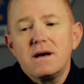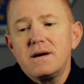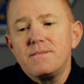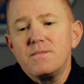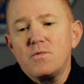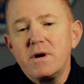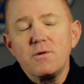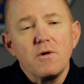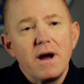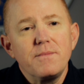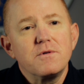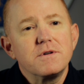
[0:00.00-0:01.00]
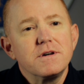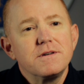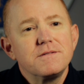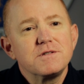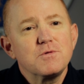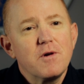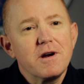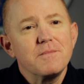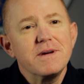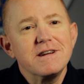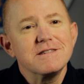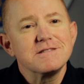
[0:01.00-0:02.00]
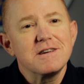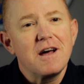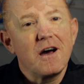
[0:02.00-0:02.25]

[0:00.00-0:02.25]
Um, we were able to swear him in as an